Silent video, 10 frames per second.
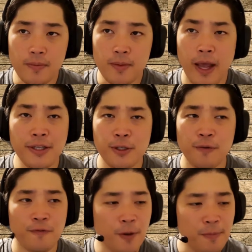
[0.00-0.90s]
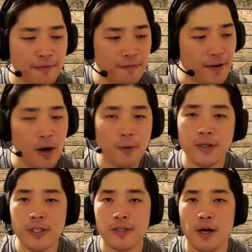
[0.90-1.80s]
And so, from the
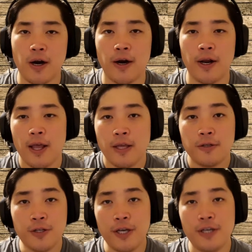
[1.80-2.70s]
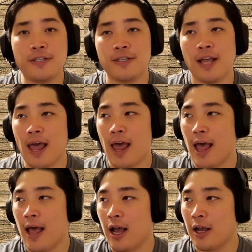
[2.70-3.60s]
very start, Jesus
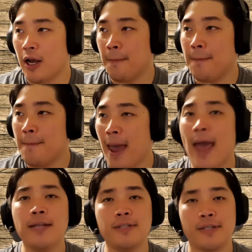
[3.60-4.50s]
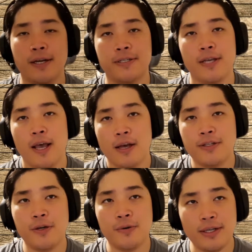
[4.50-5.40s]
commands us
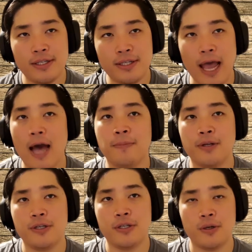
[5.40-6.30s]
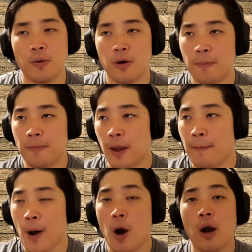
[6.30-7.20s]
to establish or be a
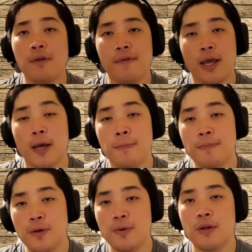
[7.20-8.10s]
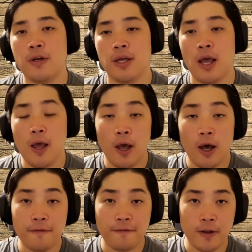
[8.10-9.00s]
part of a community
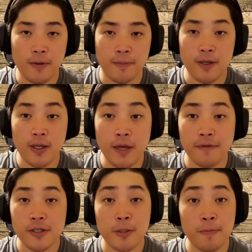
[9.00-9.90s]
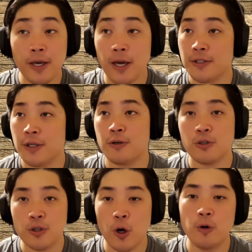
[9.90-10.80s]
of fellow believers because there's
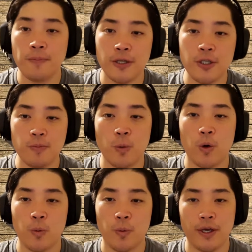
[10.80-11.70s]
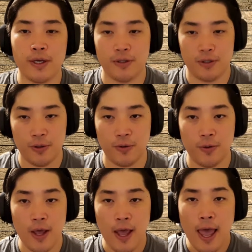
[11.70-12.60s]
so much more we could
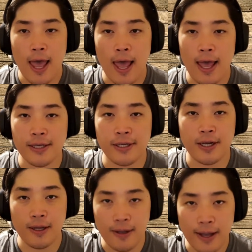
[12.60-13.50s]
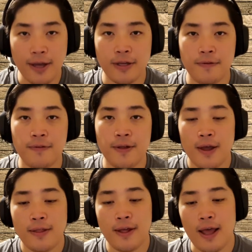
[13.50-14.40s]
do as a collective
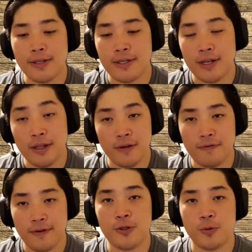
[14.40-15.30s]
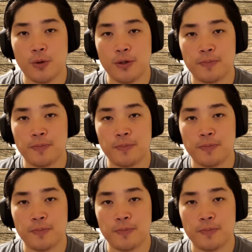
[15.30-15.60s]
than as an individual.